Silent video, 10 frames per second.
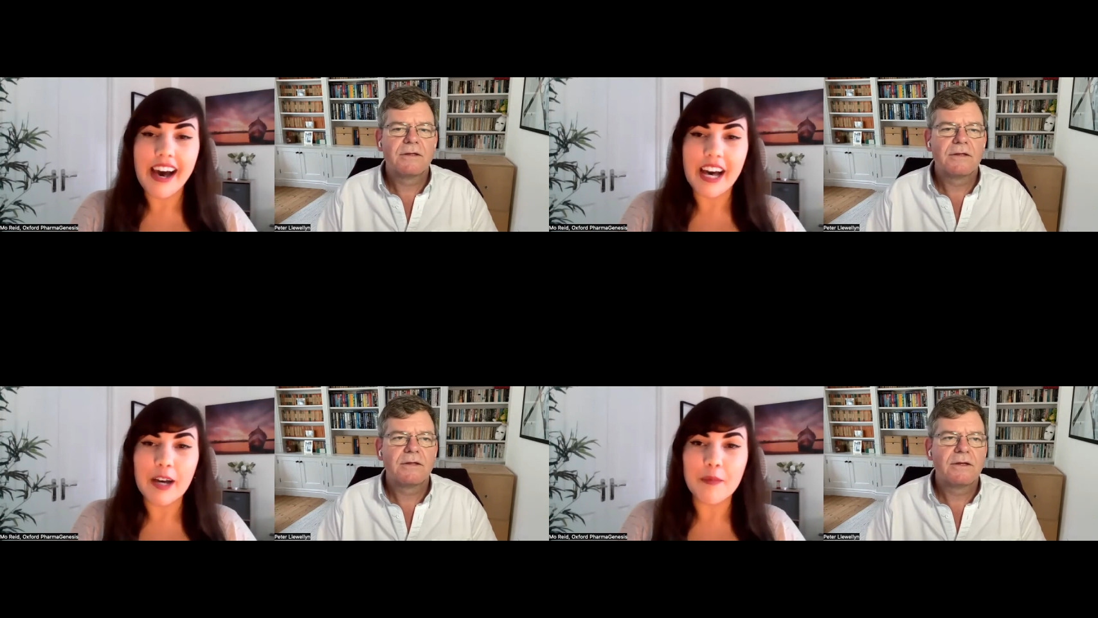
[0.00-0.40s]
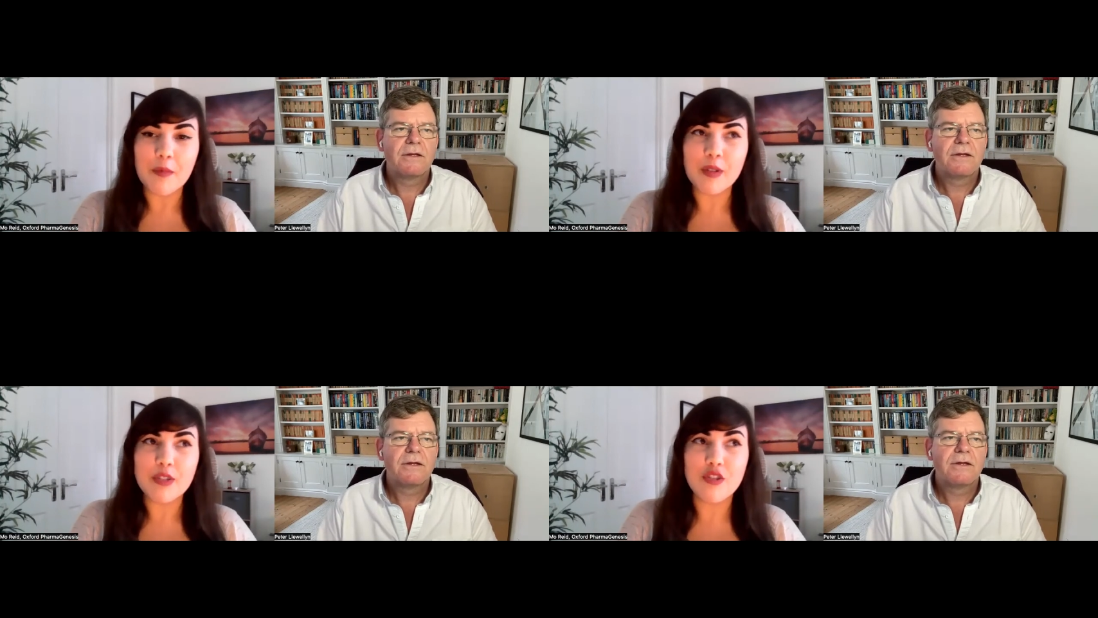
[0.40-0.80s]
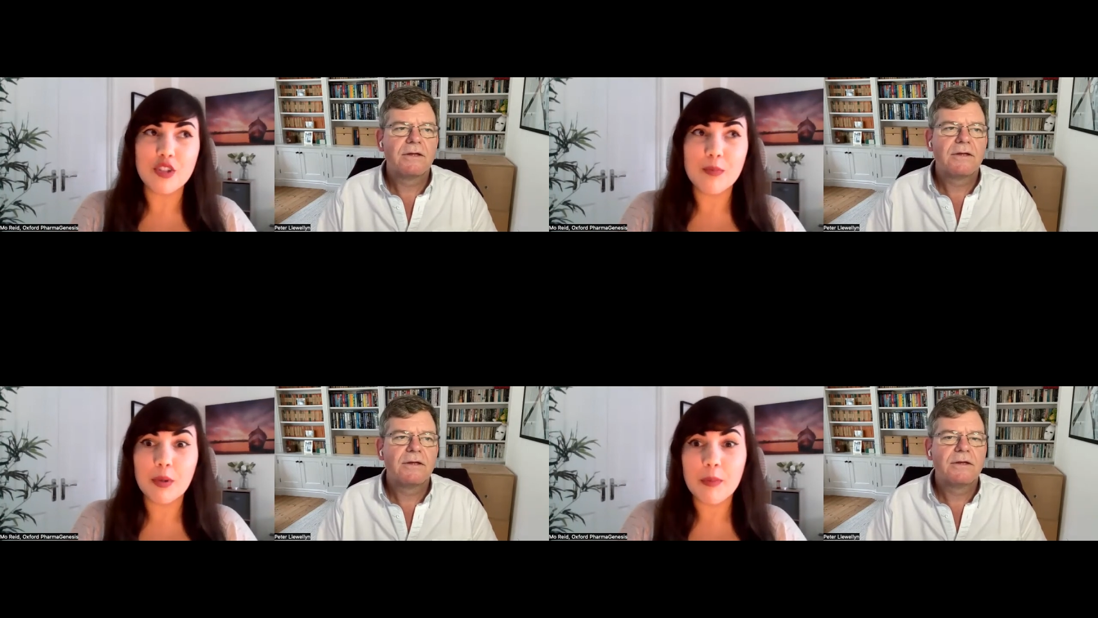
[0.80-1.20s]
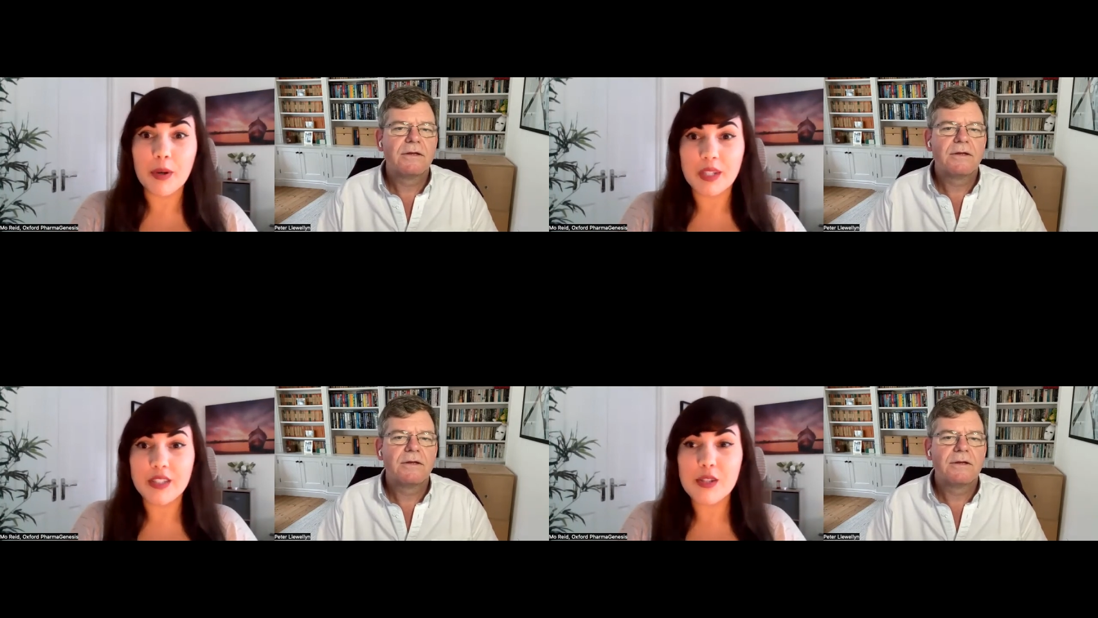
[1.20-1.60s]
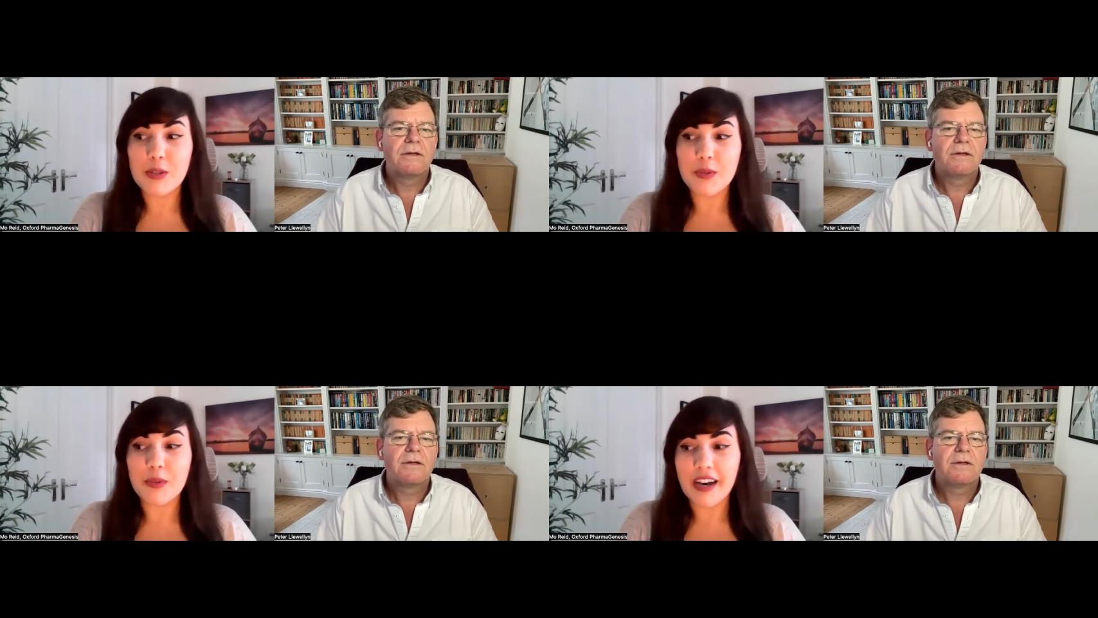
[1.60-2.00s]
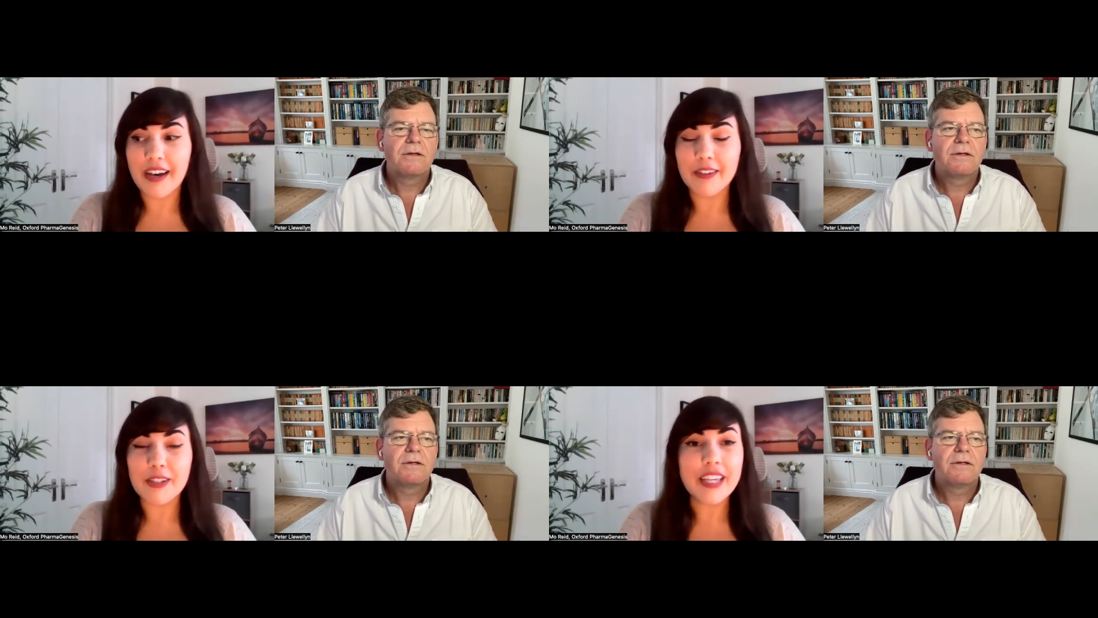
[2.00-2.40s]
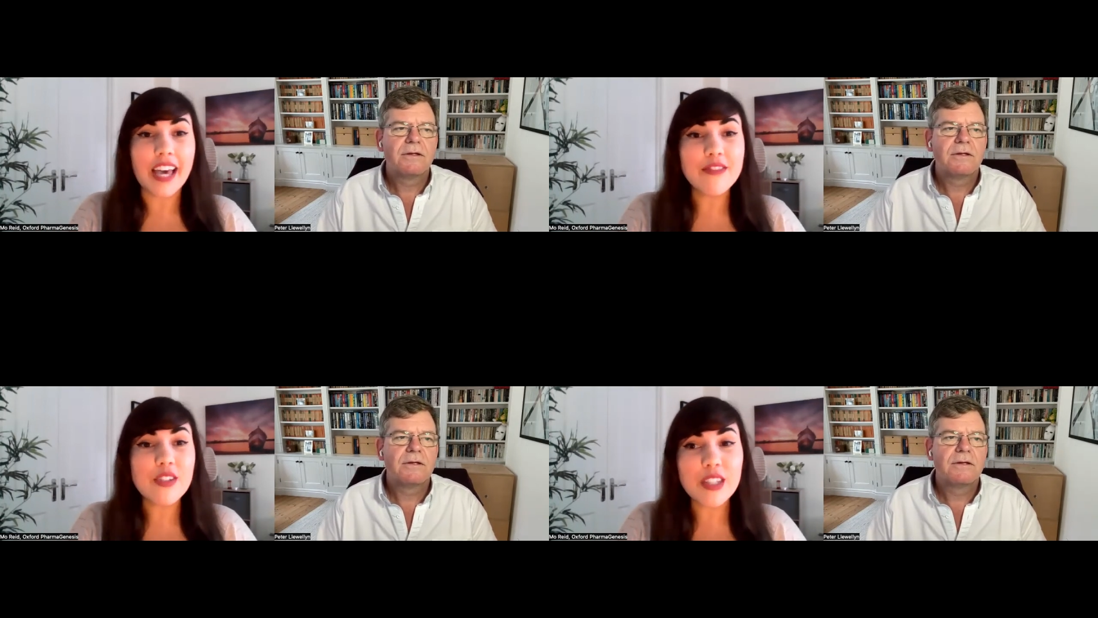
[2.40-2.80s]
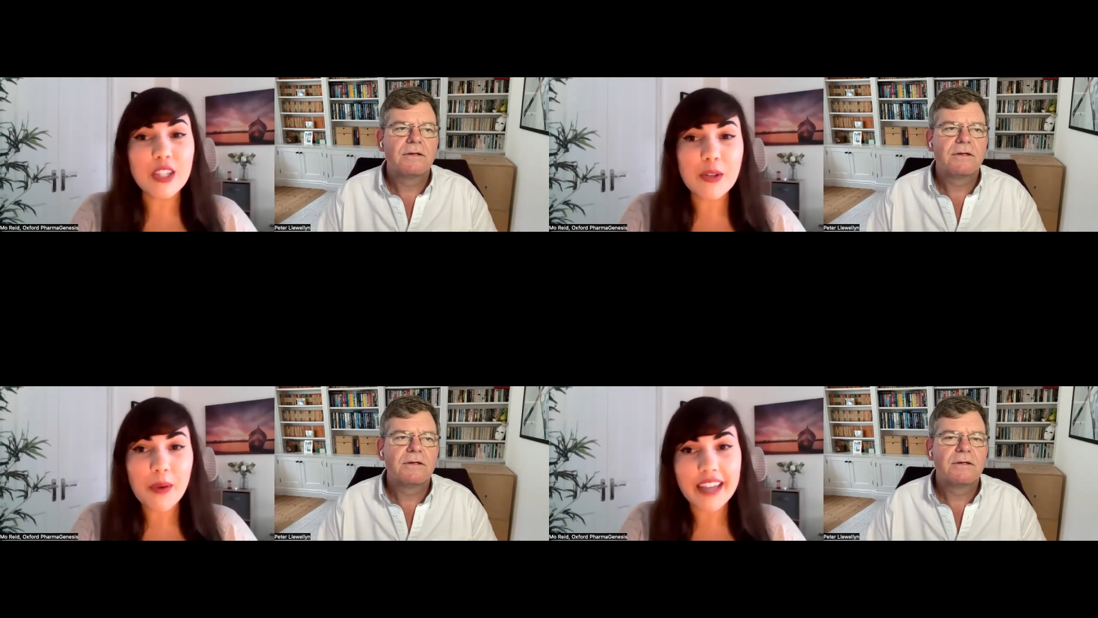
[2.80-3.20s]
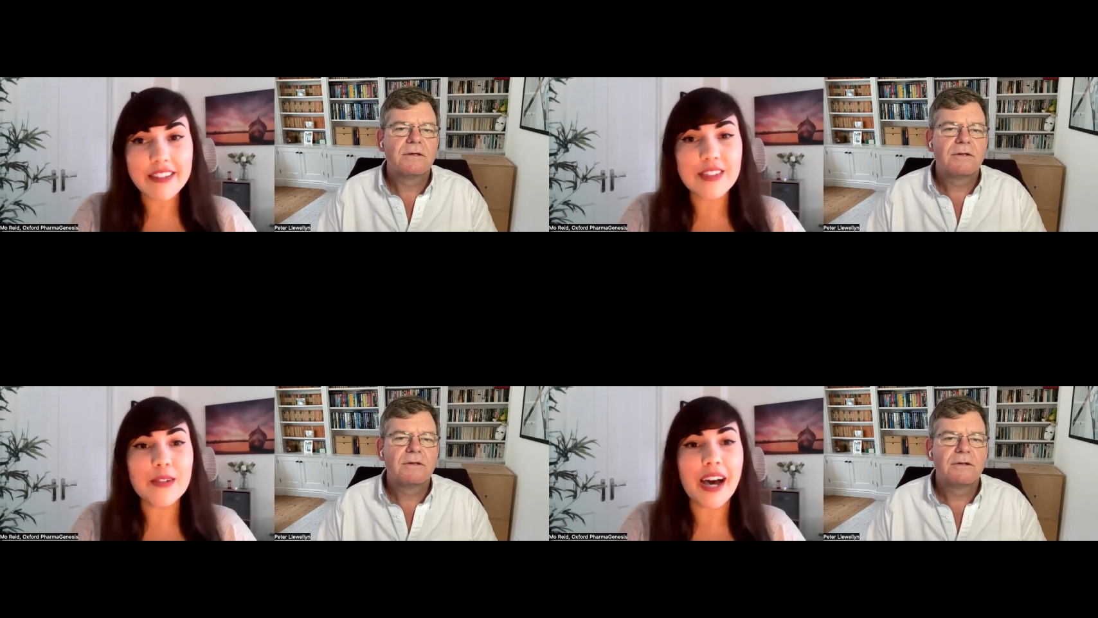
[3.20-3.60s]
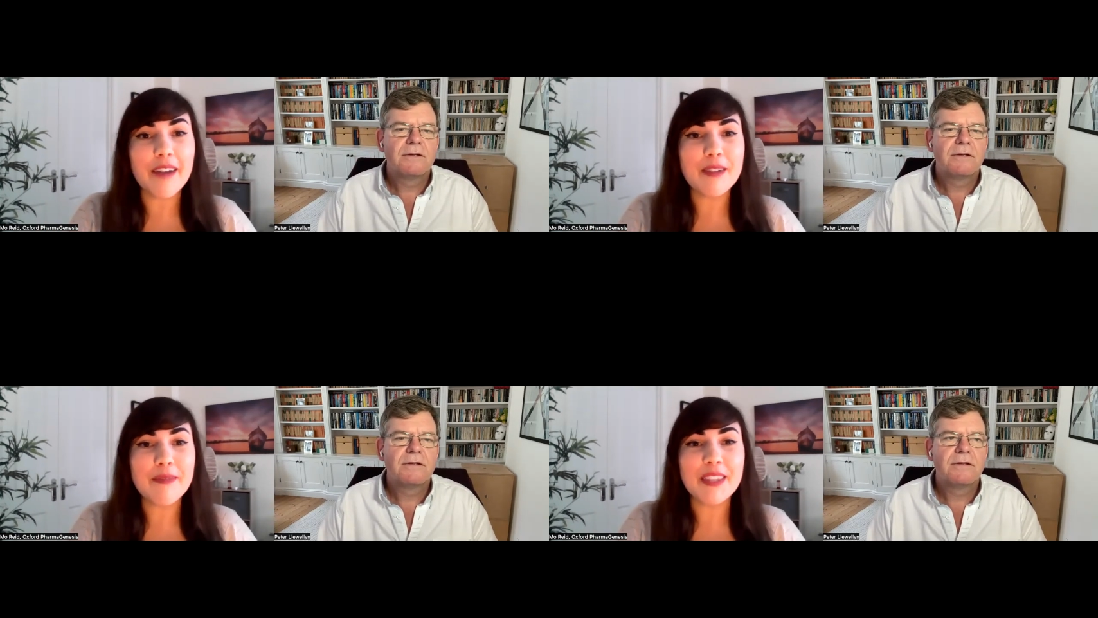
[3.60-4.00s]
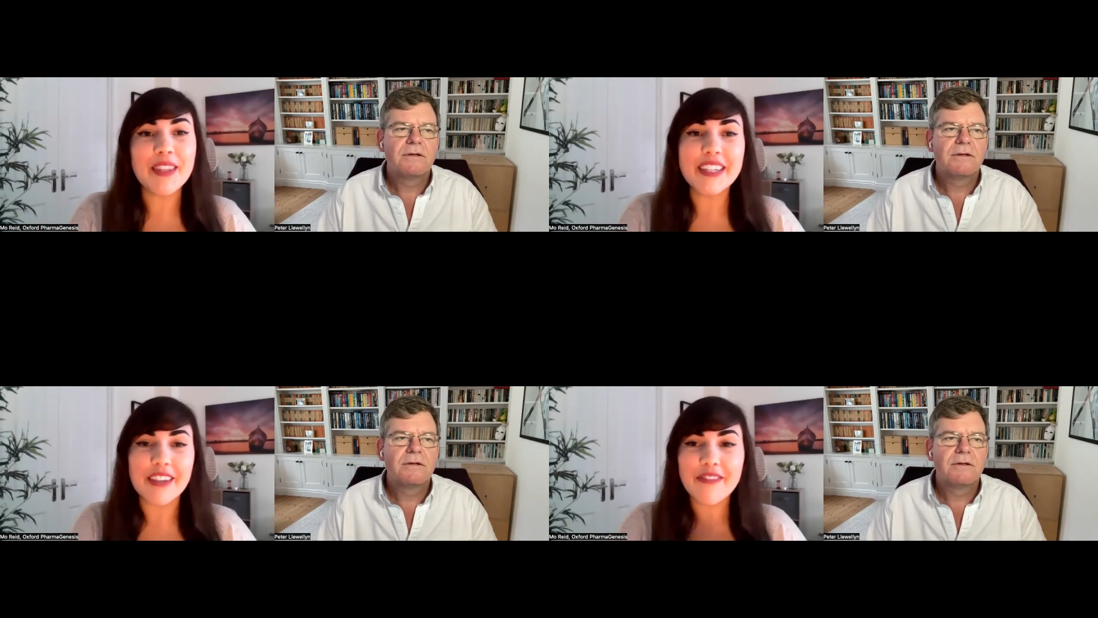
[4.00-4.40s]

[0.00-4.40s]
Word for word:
Speaker 1: um, was just promoted to uh, look after the US. So I'm going to be looking